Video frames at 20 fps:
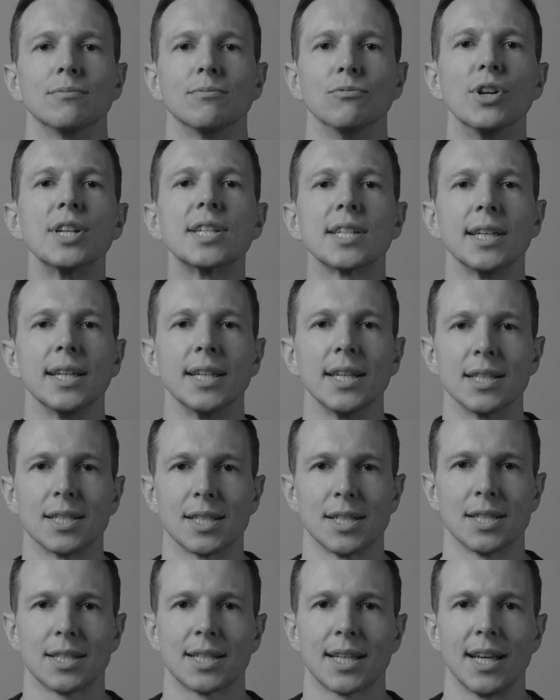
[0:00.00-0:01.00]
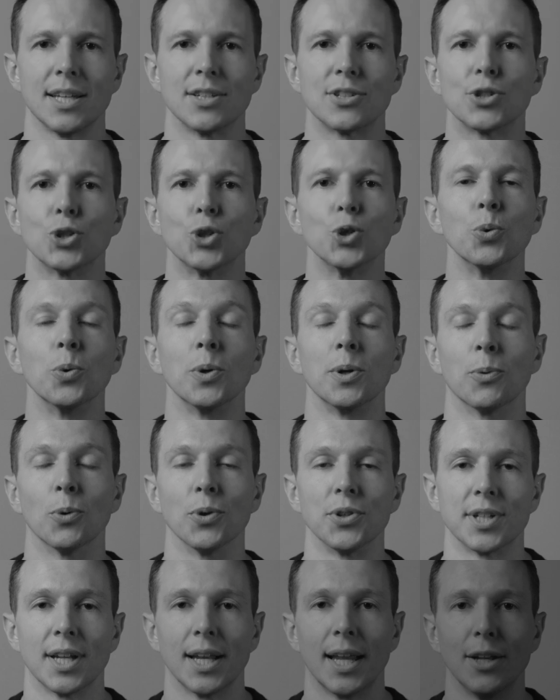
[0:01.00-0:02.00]
risky is this case? Do we
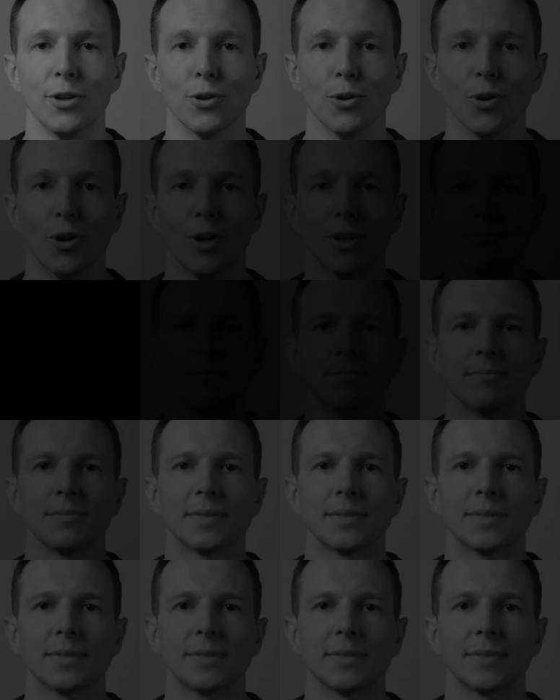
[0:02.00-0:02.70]
want to lend or not?